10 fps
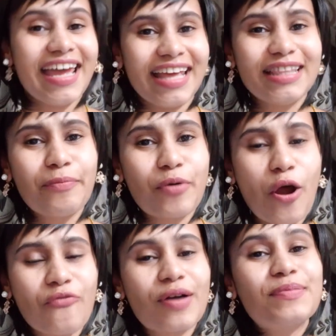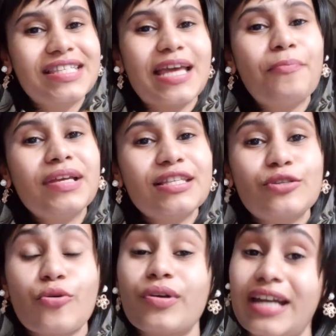In the proverb, stepping
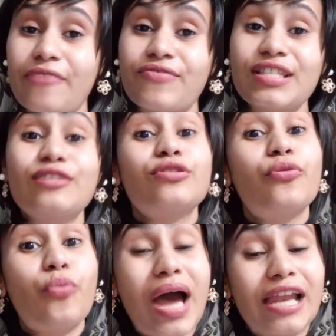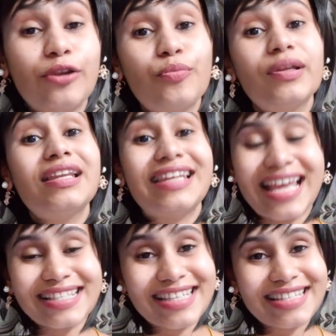stone refers to the valuable
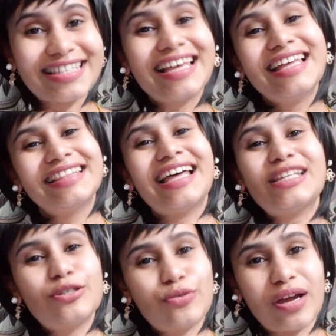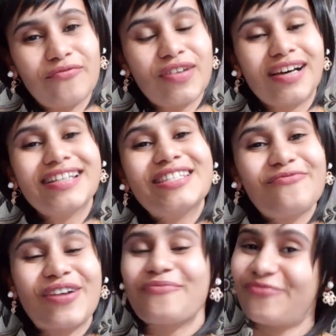lessons that you have learned
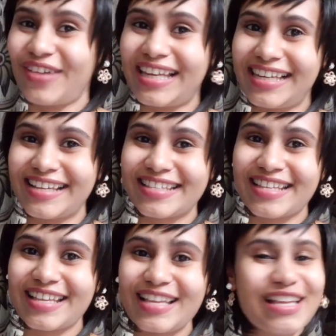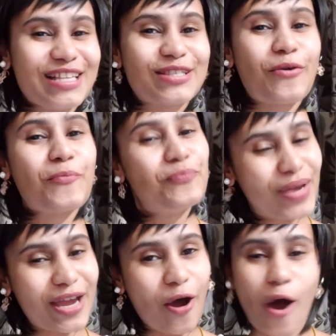from failures. So
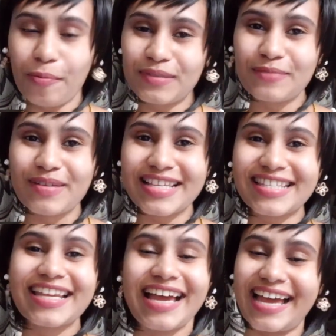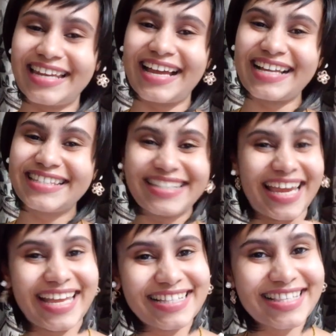be optimist and
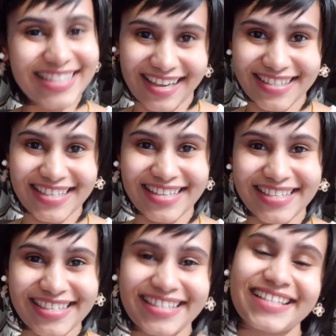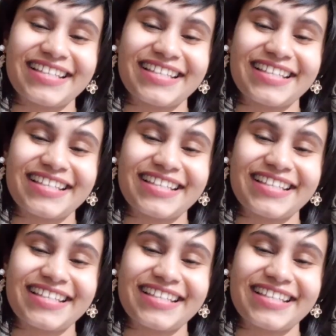attain success.